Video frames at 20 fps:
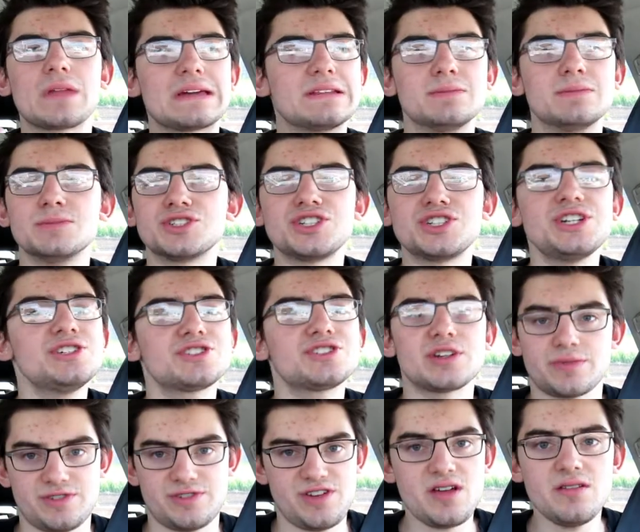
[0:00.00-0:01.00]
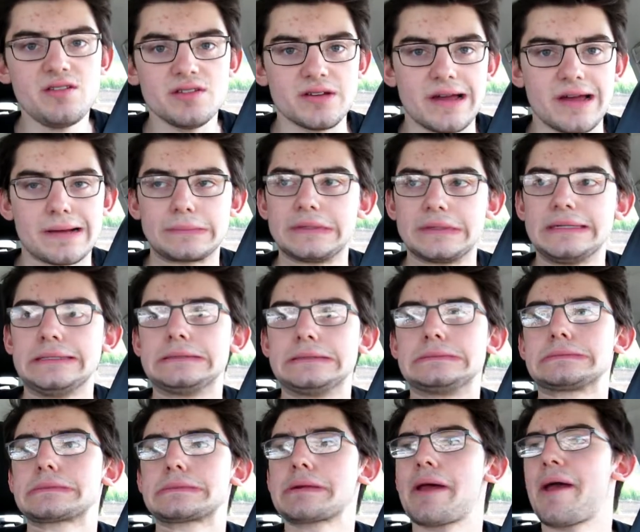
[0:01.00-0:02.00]
and the machine just kept yelling at me,
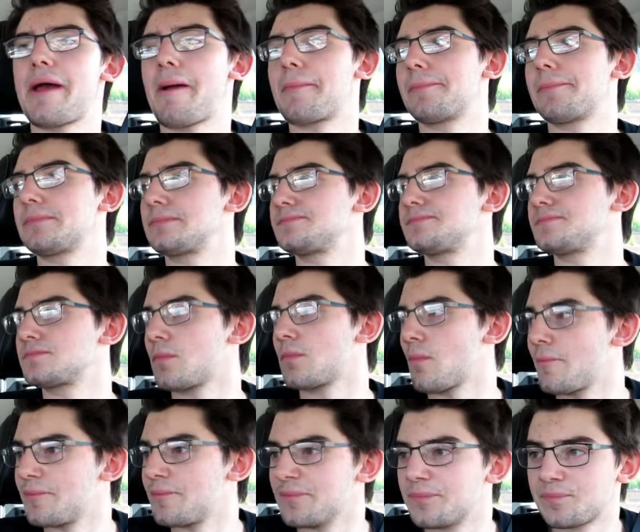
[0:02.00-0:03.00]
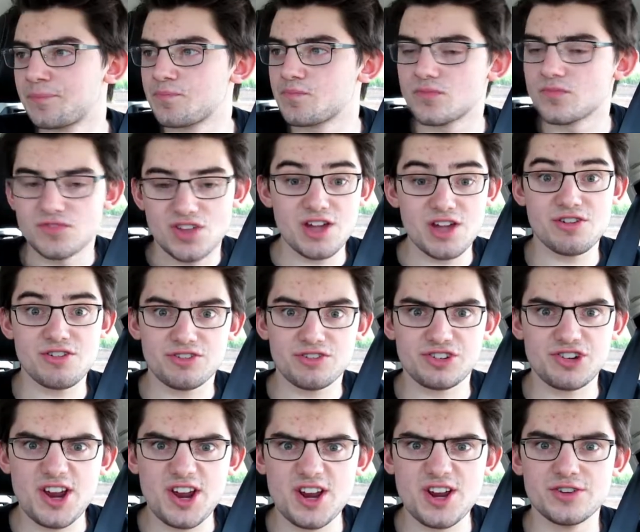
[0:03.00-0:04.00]
like, take your
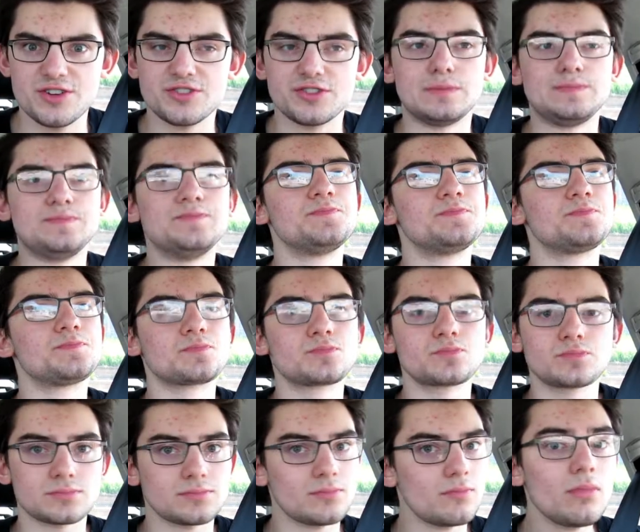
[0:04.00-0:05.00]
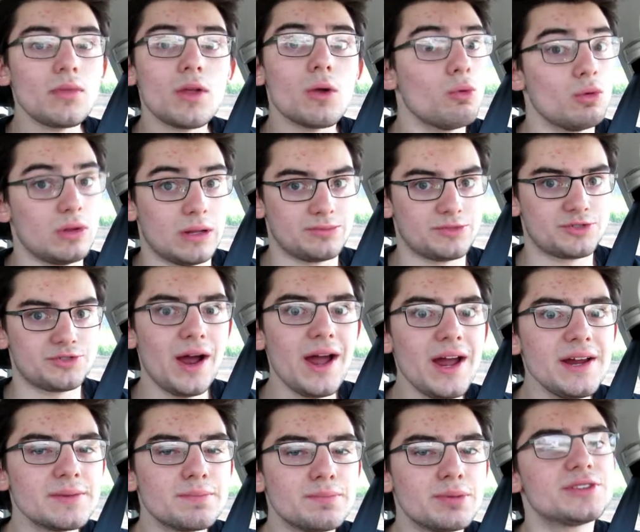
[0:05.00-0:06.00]
change! Well, I'm
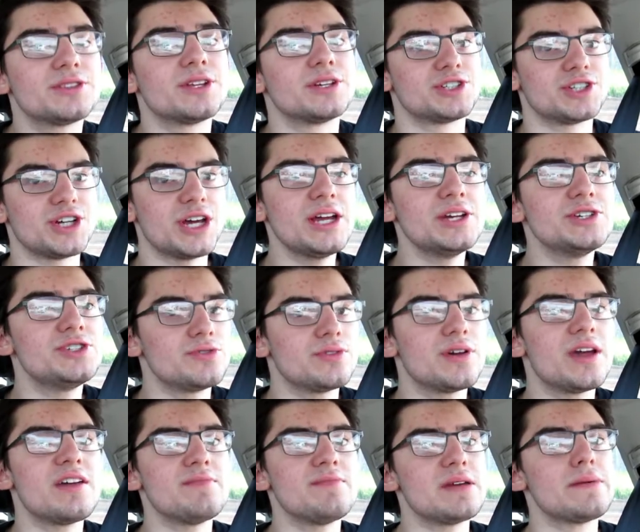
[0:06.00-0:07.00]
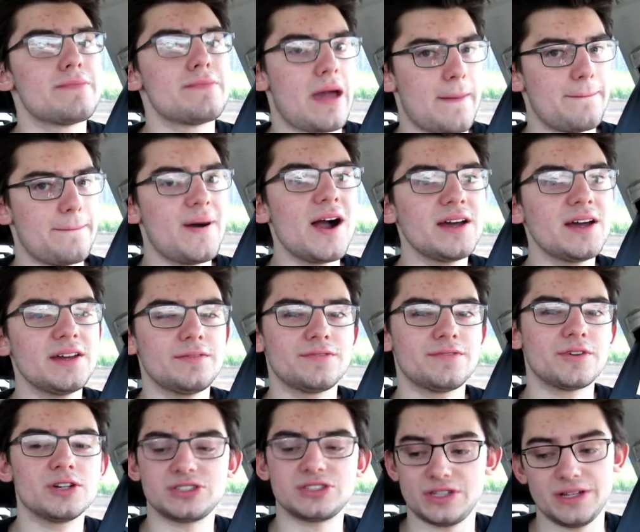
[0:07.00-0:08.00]
trying to put the change you gave me in my pocket
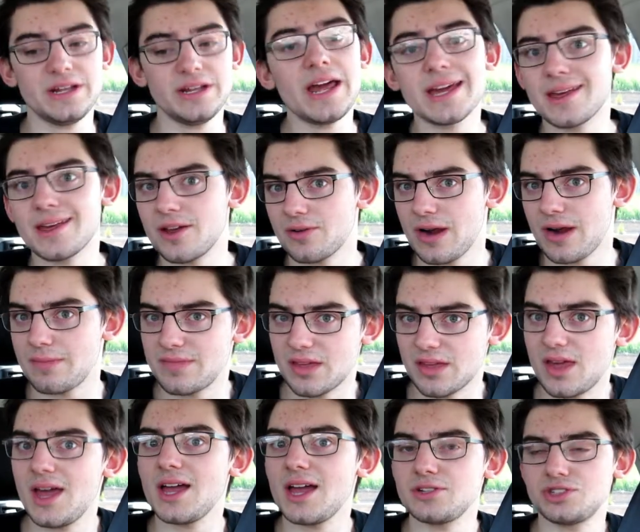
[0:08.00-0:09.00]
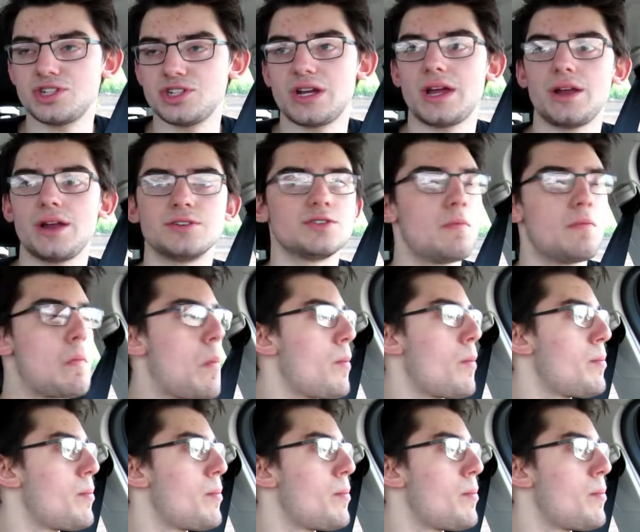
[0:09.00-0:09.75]
first, and then I can grab the cash change.